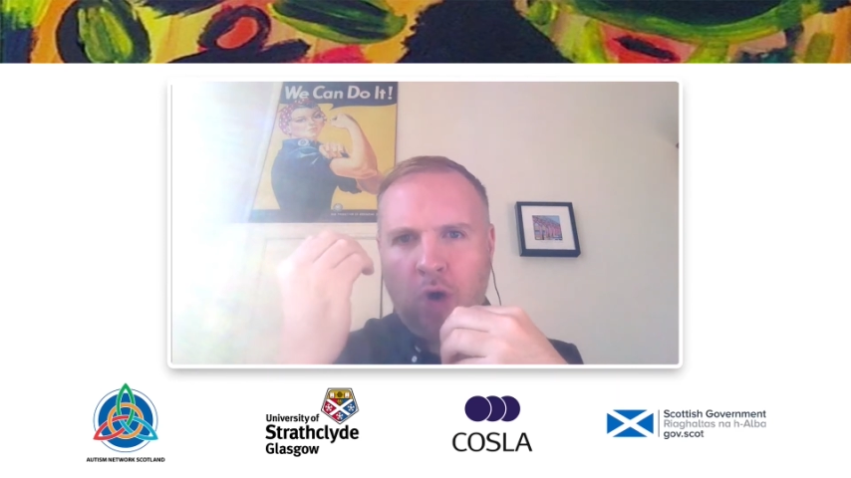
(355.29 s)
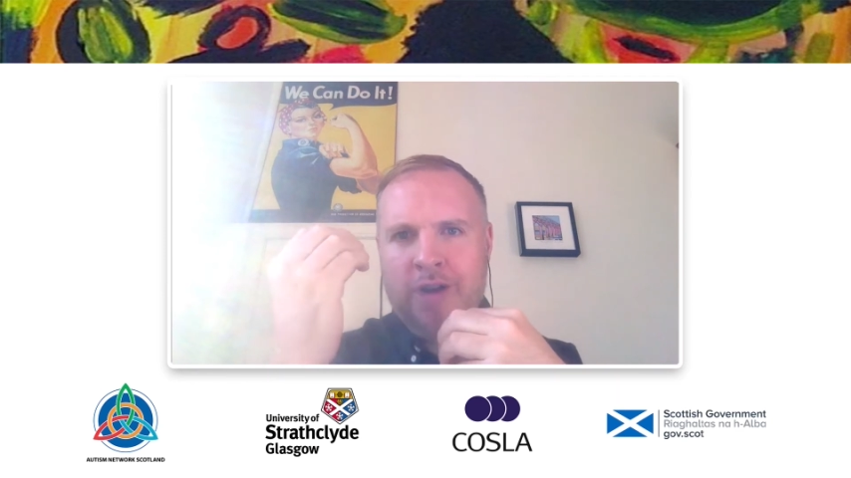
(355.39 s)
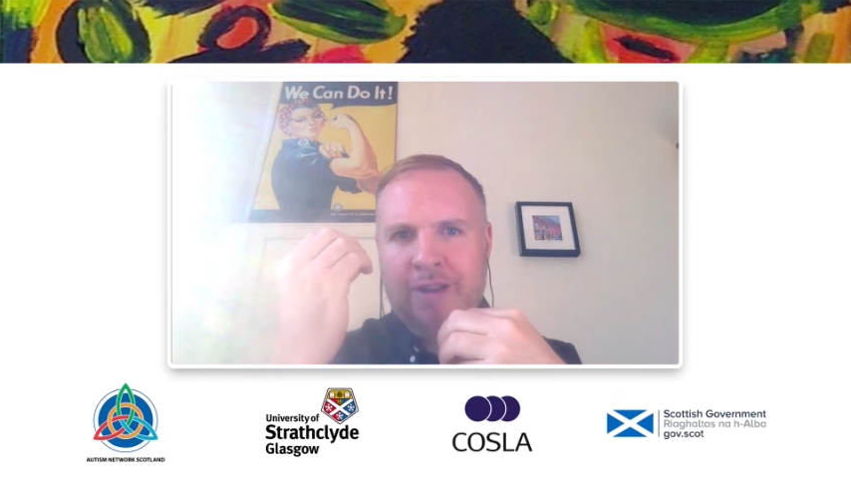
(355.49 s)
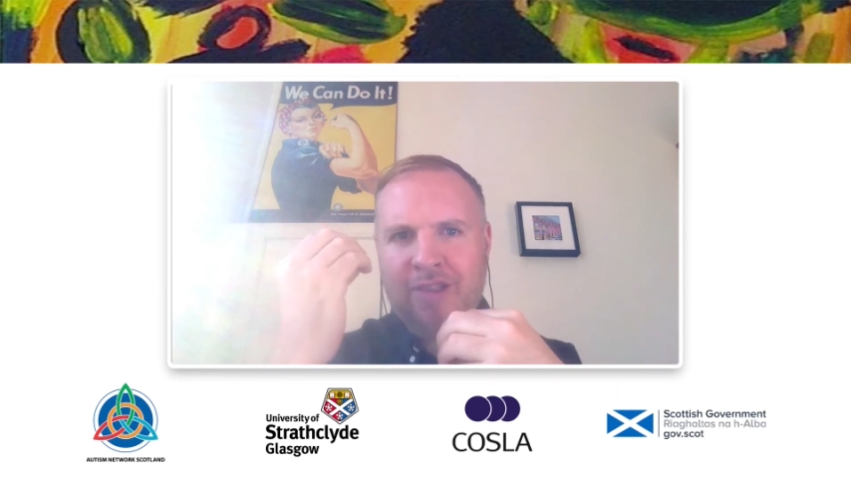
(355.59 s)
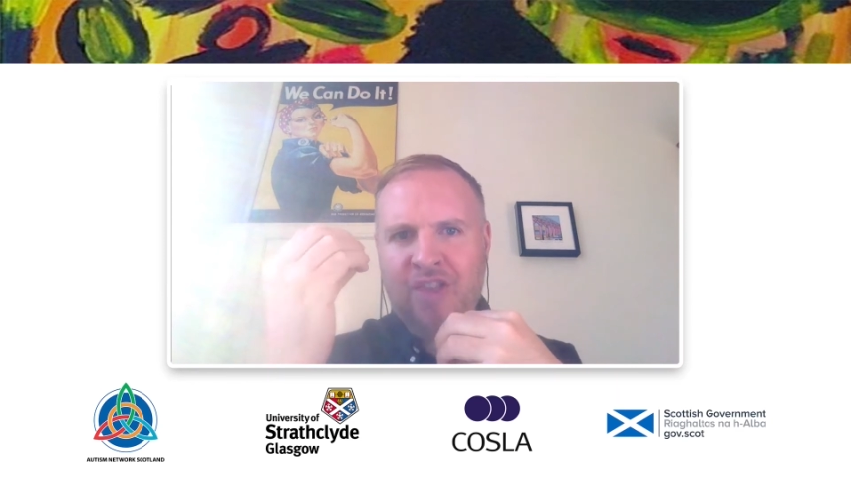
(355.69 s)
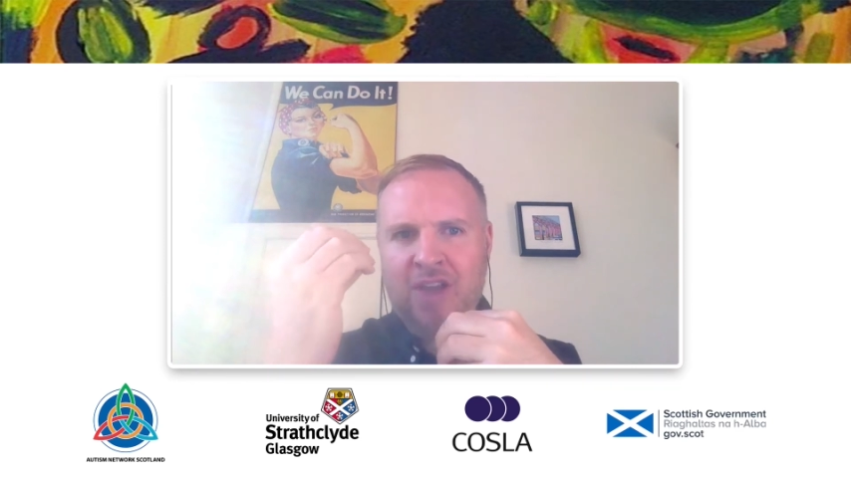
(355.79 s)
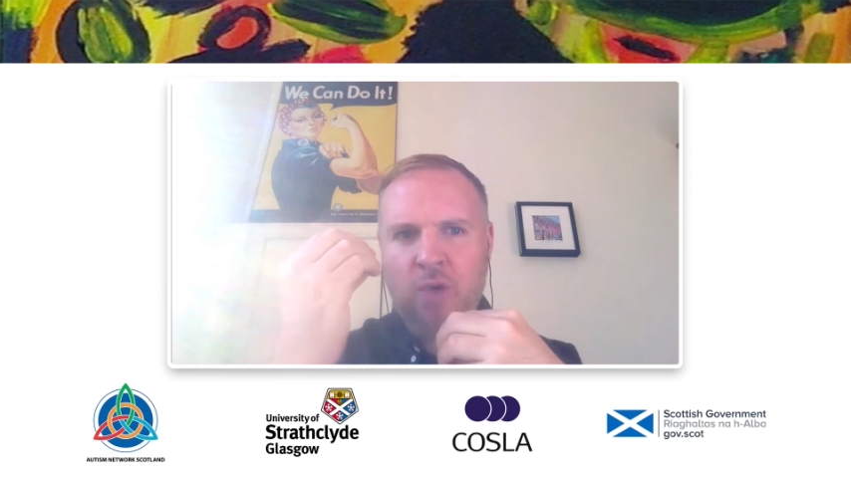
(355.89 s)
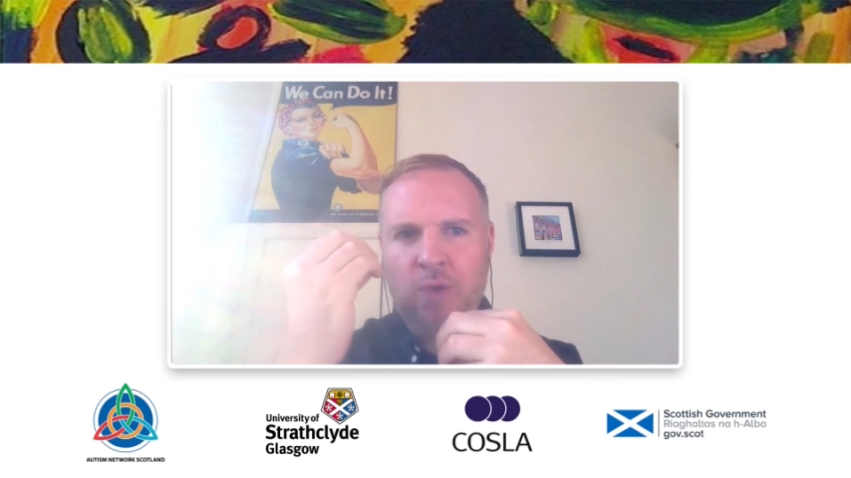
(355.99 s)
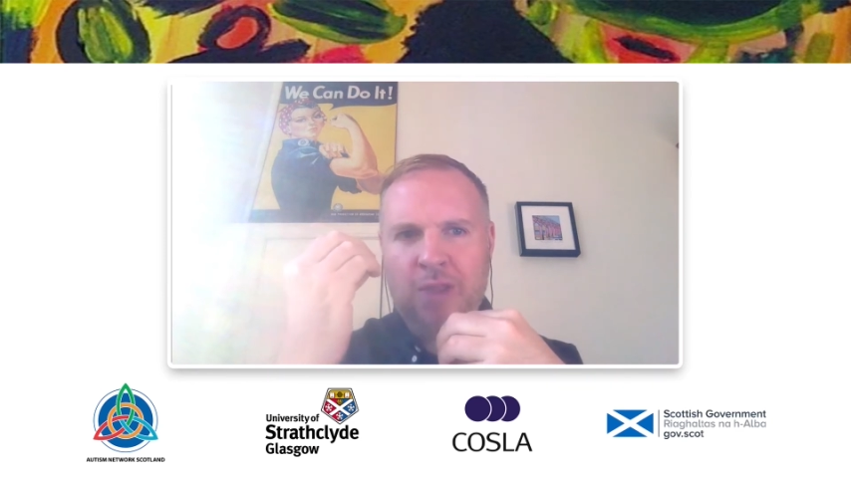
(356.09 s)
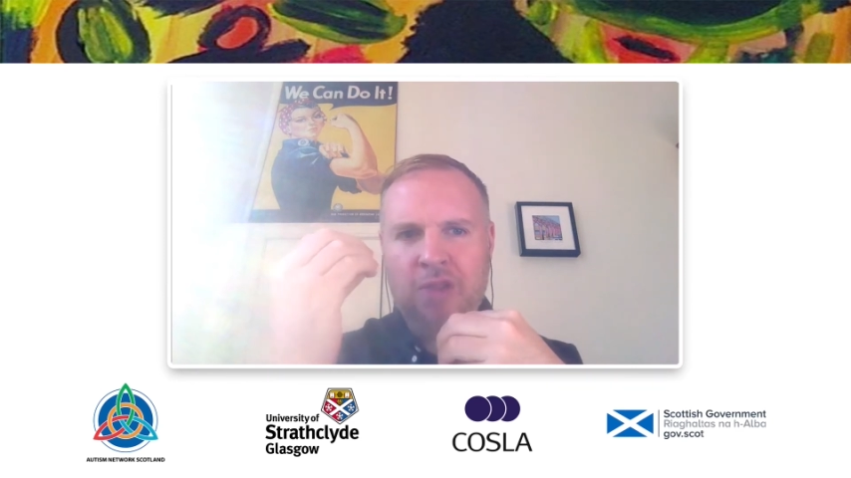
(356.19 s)
one
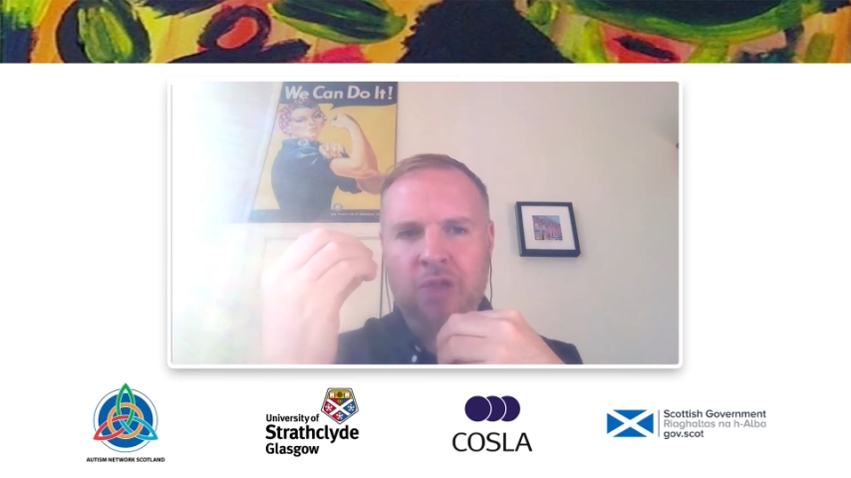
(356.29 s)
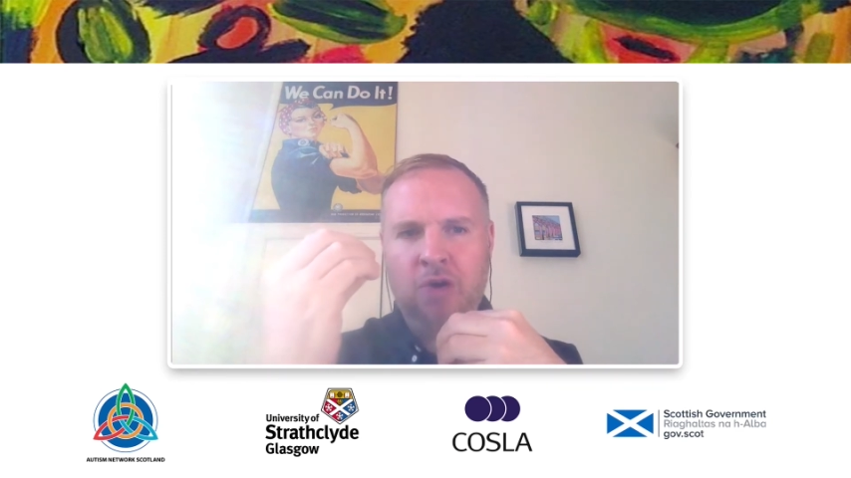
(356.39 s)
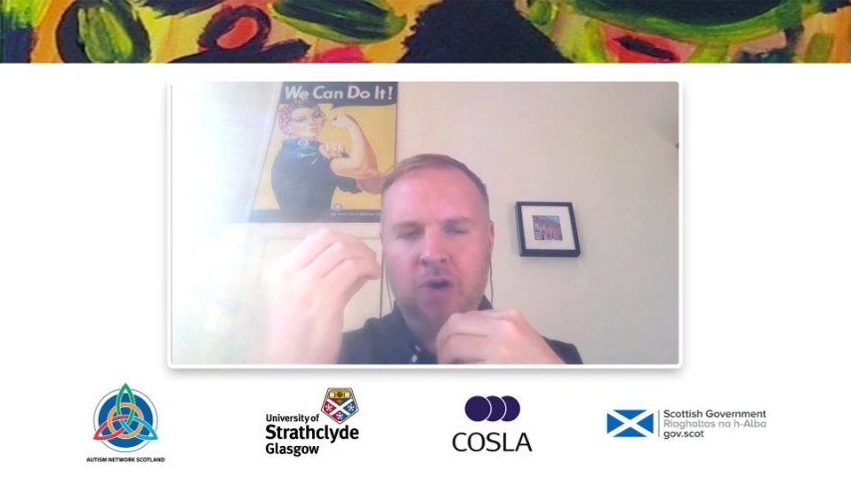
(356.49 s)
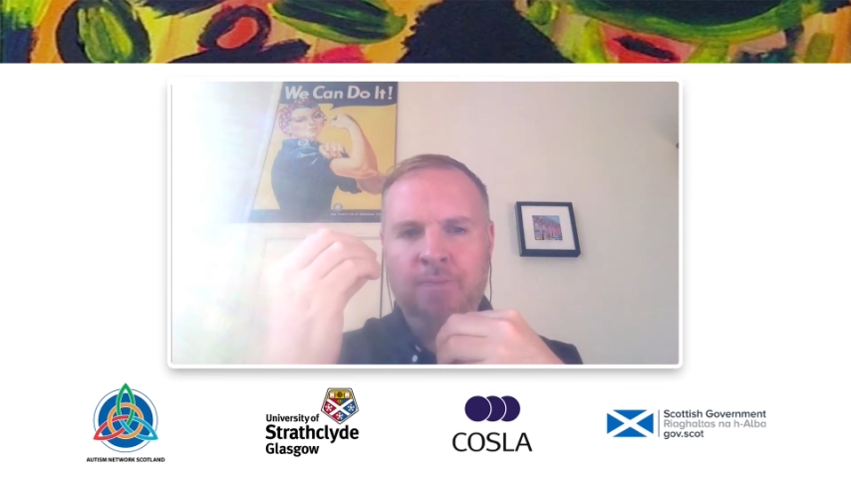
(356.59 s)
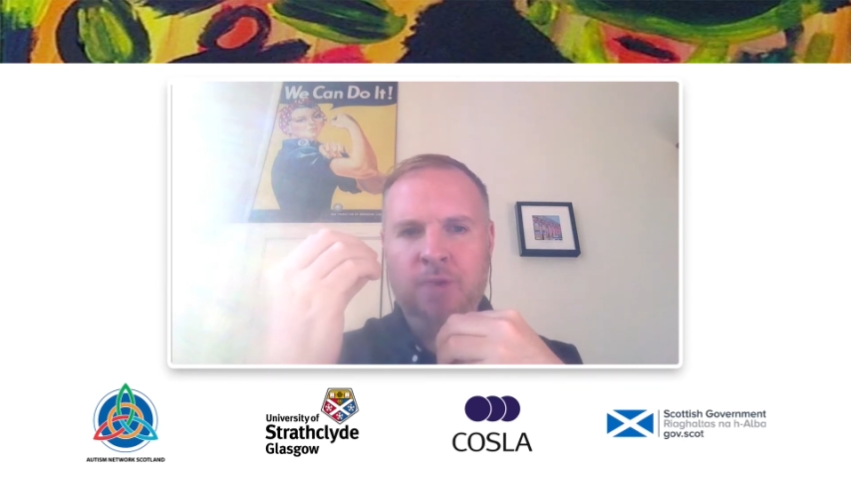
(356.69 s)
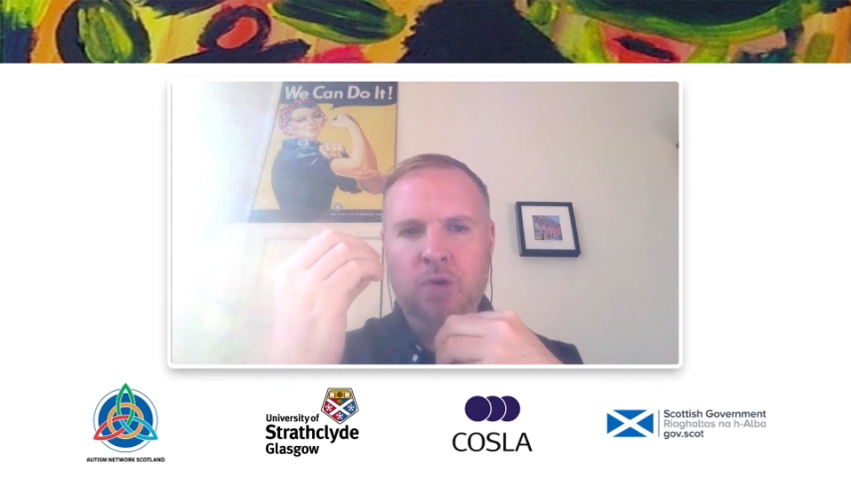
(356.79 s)
thing we thought